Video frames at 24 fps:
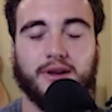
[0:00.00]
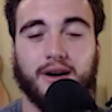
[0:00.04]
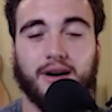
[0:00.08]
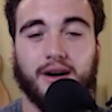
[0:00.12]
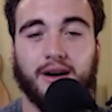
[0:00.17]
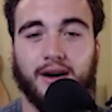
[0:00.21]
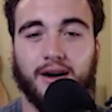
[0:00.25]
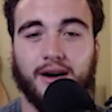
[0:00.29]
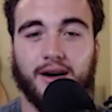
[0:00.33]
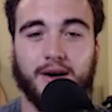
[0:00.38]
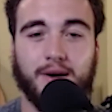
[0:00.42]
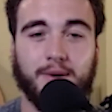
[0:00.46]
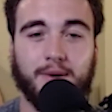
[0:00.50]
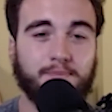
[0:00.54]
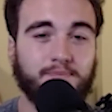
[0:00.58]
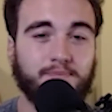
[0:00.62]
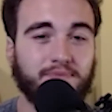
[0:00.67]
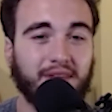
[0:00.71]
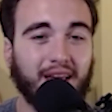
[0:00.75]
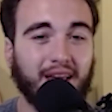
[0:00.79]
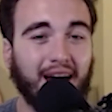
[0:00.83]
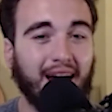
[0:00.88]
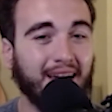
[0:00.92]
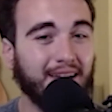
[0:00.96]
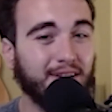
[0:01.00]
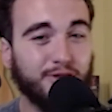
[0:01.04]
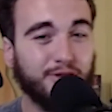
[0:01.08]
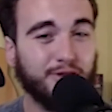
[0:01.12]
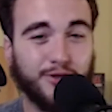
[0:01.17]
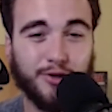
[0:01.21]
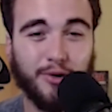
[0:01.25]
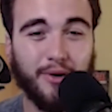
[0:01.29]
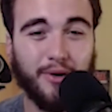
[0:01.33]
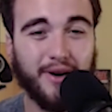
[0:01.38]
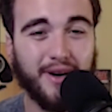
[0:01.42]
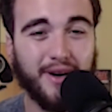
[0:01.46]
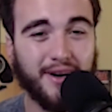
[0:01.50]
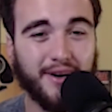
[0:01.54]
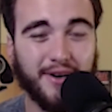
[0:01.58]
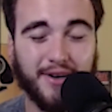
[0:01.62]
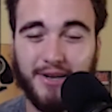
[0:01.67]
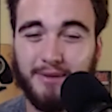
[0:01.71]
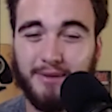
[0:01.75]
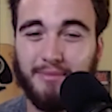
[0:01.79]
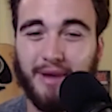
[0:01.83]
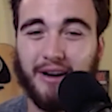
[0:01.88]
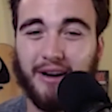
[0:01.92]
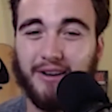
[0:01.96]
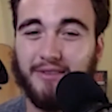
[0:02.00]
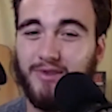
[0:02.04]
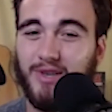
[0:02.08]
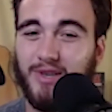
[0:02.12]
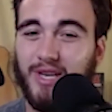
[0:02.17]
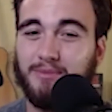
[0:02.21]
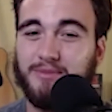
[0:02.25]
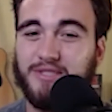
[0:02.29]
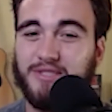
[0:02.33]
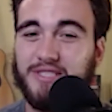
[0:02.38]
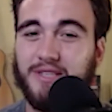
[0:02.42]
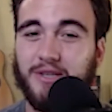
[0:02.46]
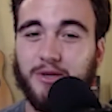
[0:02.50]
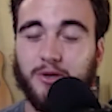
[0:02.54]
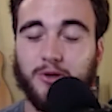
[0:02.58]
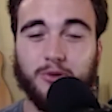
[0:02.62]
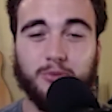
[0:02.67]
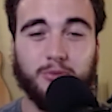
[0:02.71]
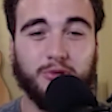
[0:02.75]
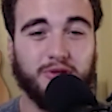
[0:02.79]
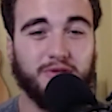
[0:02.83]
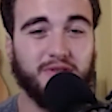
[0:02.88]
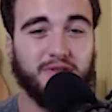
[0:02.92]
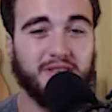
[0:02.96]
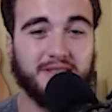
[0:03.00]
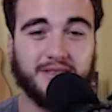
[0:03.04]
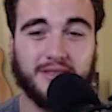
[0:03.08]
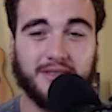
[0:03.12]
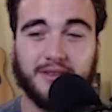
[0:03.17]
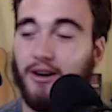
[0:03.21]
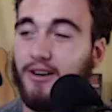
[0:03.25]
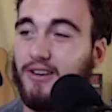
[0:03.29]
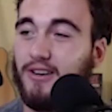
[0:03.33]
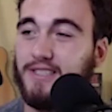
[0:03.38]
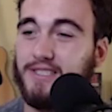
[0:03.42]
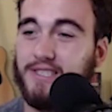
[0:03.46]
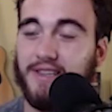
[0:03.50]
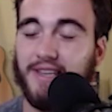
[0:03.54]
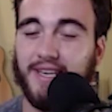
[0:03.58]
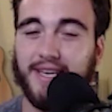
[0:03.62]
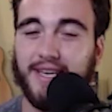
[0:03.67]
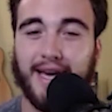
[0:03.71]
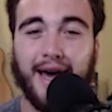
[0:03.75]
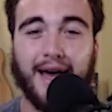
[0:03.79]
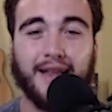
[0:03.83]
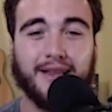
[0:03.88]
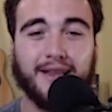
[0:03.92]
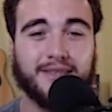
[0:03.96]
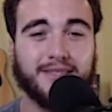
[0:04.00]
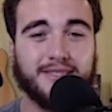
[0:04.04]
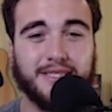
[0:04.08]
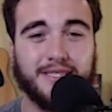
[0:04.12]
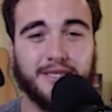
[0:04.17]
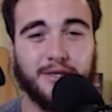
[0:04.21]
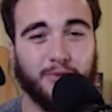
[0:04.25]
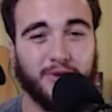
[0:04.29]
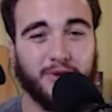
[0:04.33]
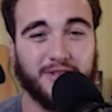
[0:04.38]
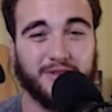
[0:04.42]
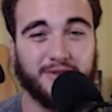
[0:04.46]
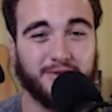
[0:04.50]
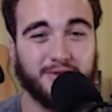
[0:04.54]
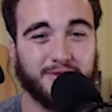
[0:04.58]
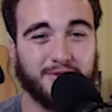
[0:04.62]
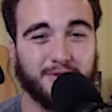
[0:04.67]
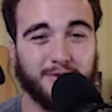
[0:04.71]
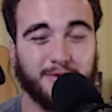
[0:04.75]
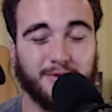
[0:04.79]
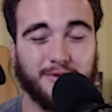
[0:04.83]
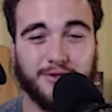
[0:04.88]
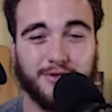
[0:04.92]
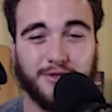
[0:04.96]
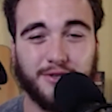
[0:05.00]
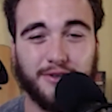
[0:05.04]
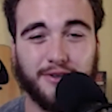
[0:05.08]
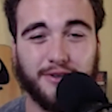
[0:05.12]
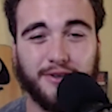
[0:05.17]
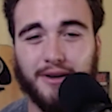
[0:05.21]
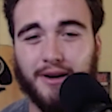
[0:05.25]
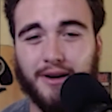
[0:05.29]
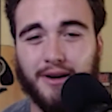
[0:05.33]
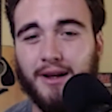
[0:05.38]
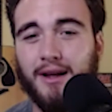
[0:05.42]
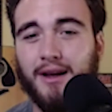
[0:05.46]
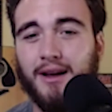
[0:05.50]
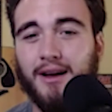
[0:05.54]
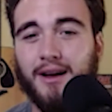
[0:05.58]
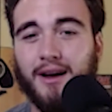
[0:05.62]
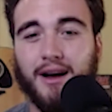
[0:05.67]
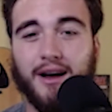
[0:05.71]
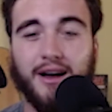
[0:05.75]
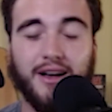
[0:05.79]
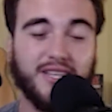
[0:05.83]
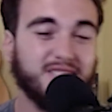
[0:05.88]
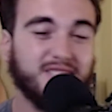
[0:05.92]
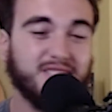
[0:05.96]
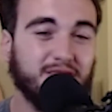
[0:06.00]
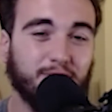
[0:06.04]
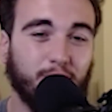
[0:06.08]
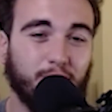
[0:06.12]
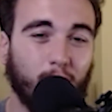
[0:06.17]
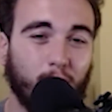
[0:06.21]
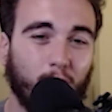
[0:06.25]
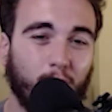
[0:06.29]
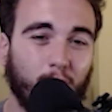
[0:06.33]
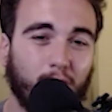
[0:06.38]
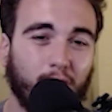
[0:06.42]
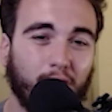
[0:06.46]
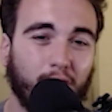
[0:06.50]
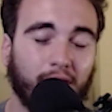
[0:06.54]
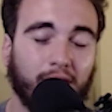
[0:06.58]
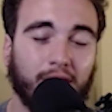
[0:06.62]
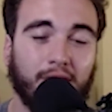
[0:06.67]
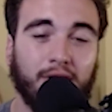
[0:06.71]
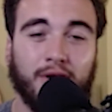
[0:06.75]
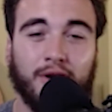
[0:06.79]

I enjoy a good amount of the MCU movies, Guardians of the Galaxy, Winter Soldier, Civil War,